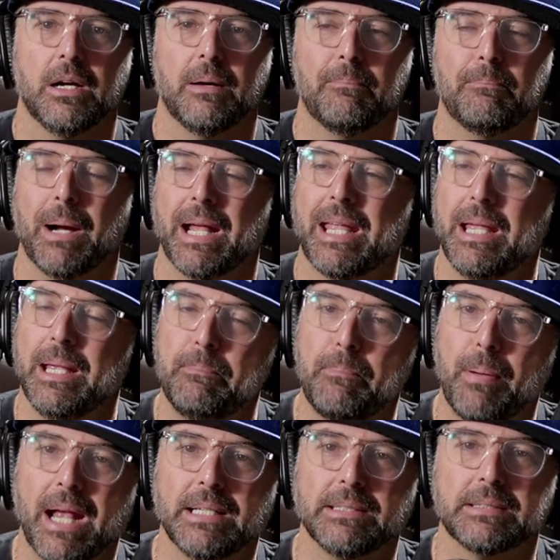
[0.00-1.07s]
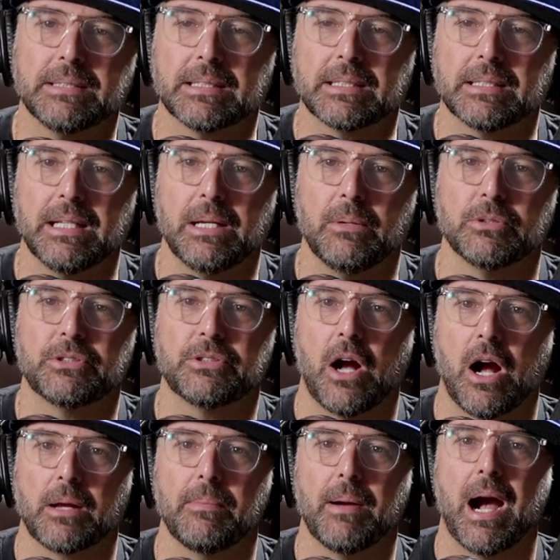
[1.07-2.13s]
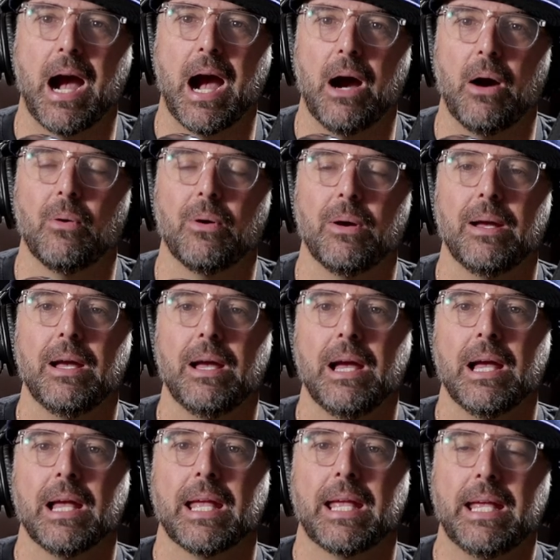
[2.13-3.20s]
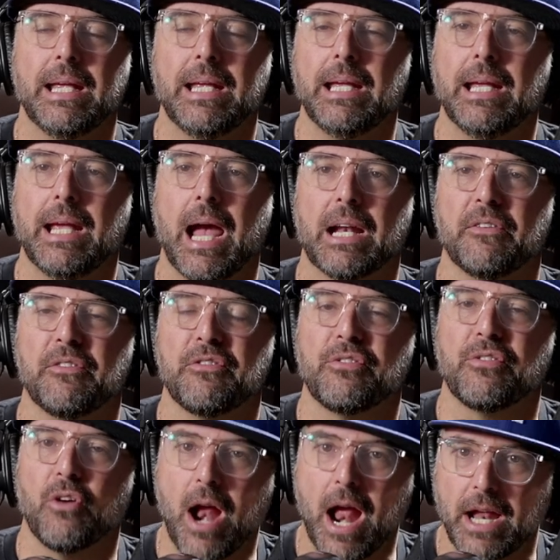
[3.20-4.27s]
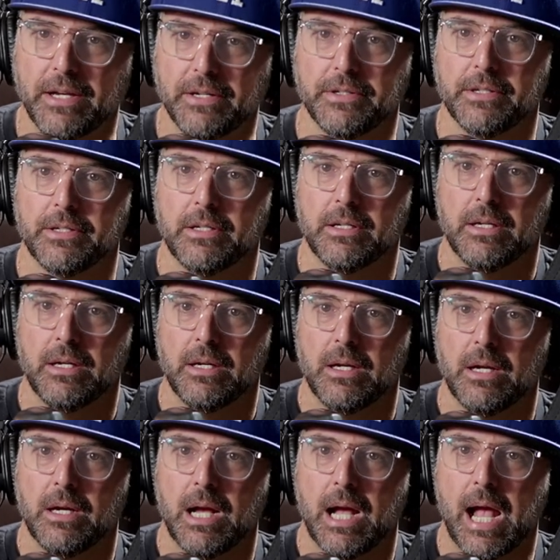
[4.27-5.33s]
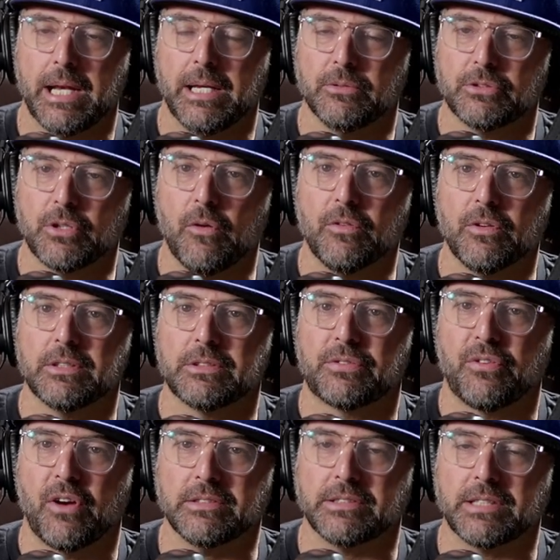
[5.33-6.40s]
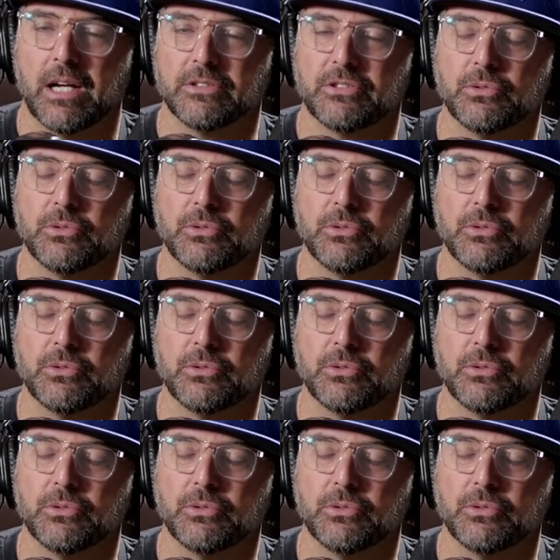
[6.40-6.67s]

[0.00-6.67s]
but he basically was talking about how he had a friend and he was over at his friend's house.